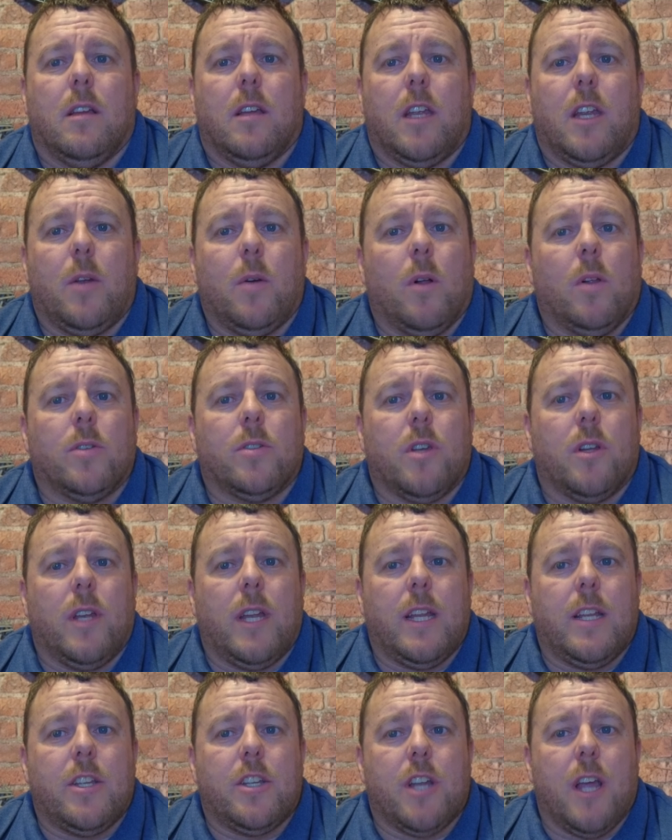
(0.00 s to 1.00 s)
You also
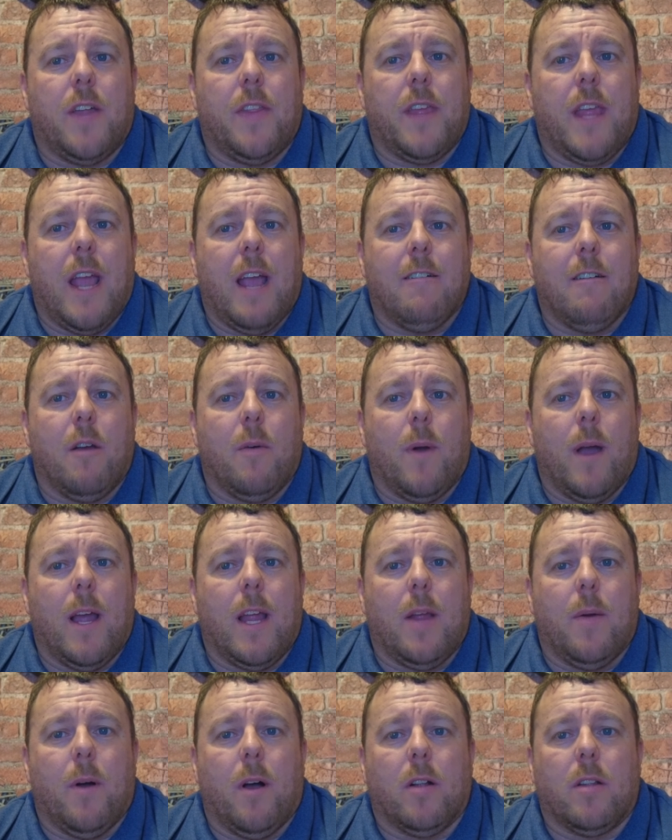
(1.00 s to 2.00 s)
need to check the area where
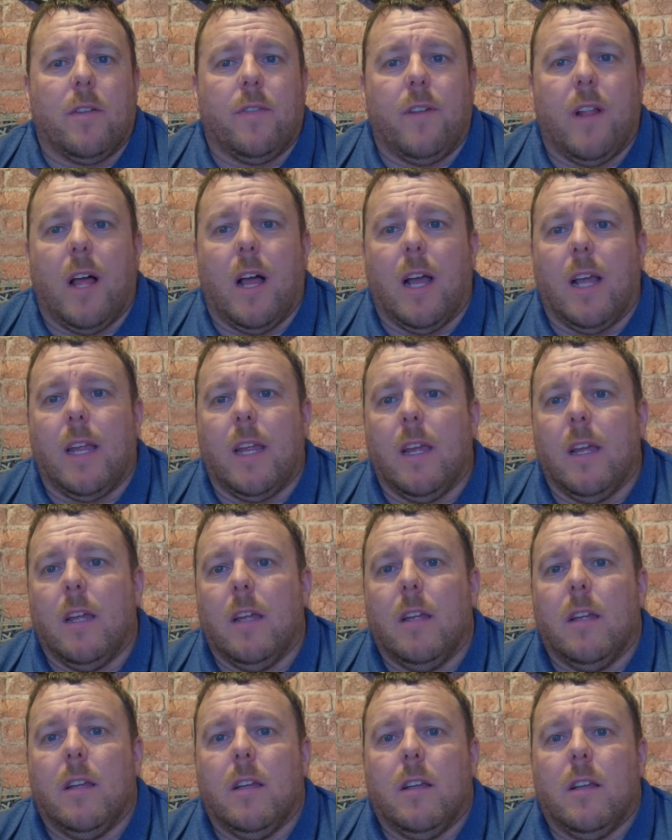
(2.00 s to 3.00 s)
you are to fly.
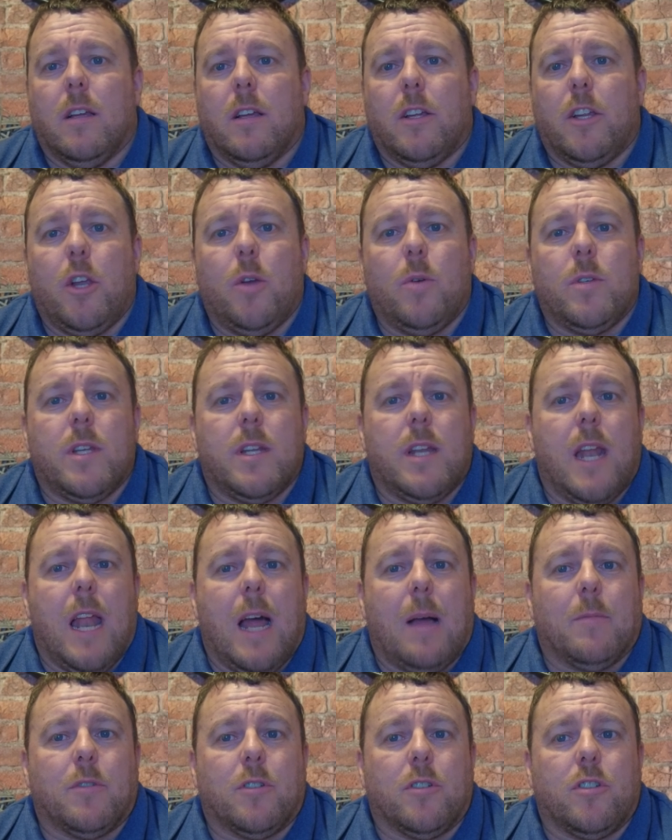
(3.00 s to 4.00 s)
Using an
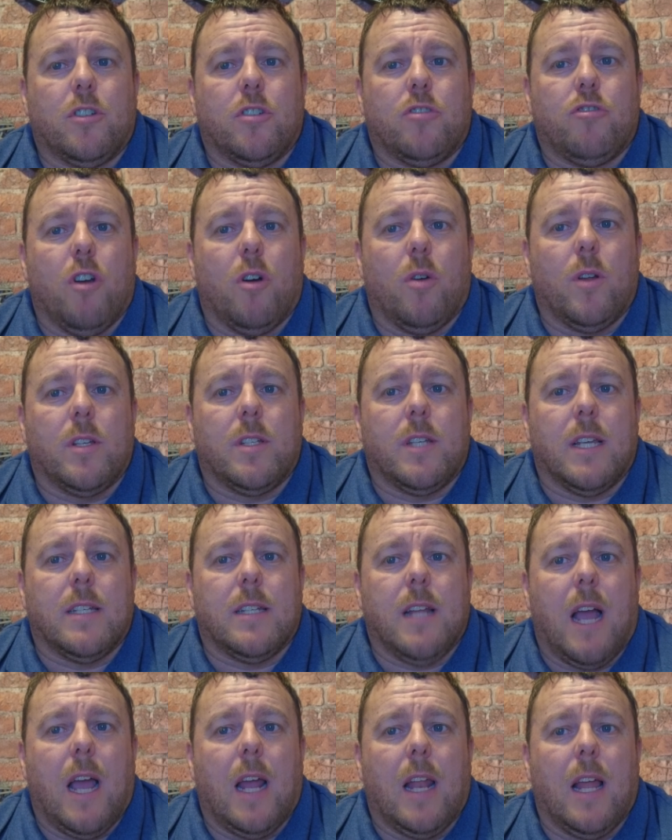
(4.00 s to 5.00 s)
app such as Drone Assist
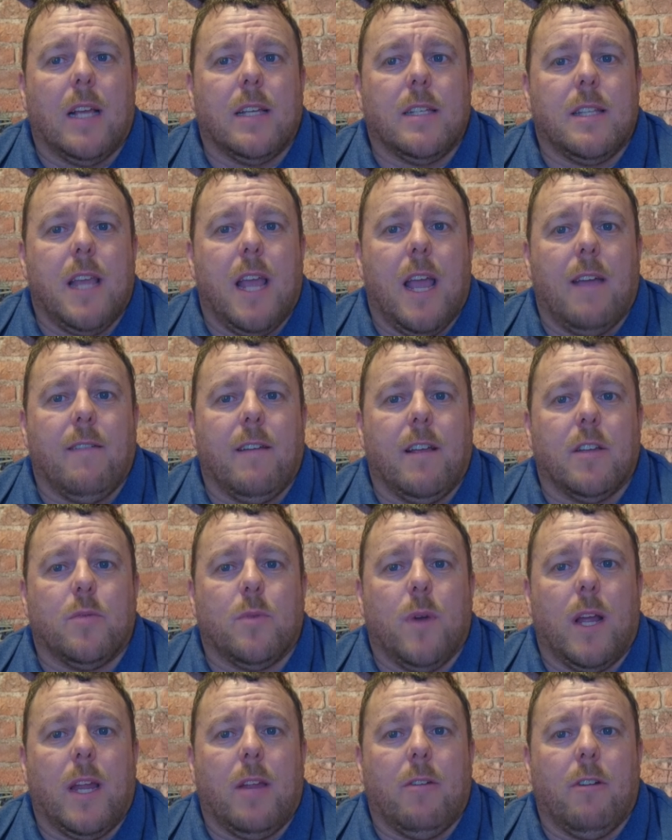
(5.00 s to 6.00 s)
highlights the areas
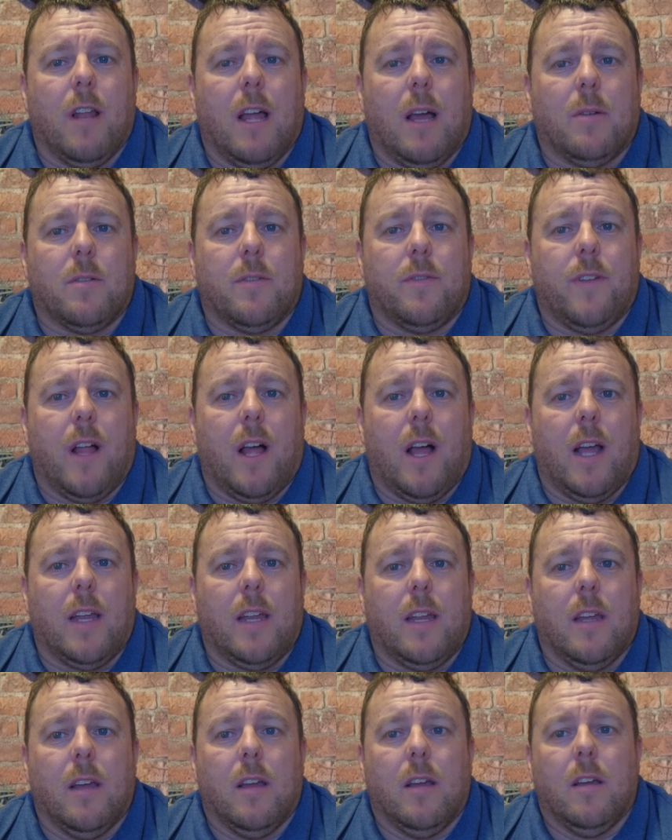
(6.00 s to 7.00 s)
where you are allowed to fly
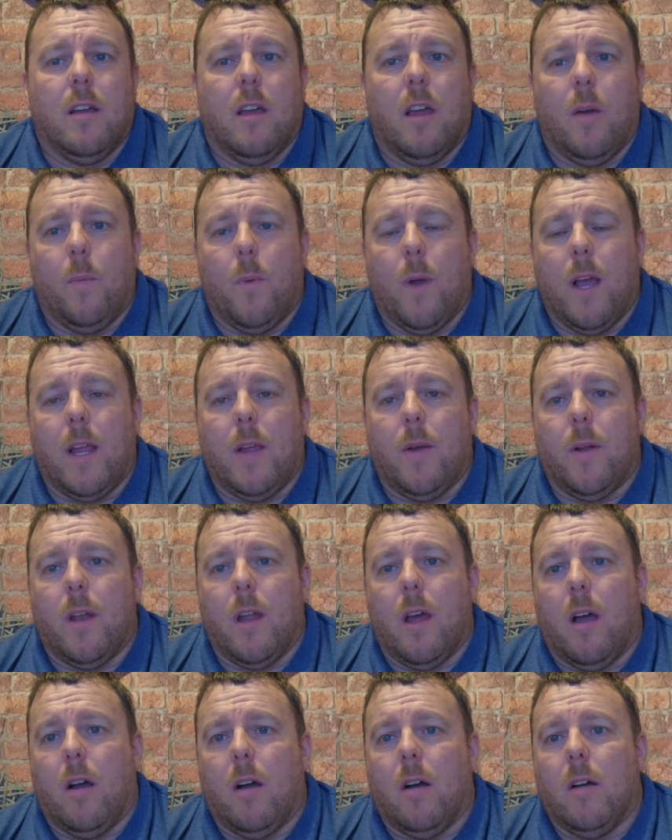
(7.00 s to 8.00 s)
and where you are
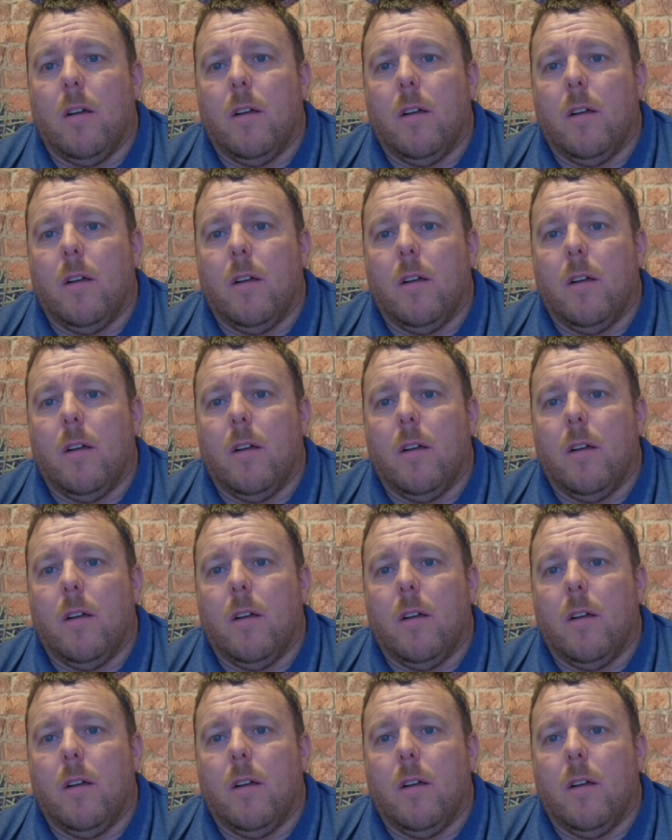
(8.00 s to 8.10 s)
not.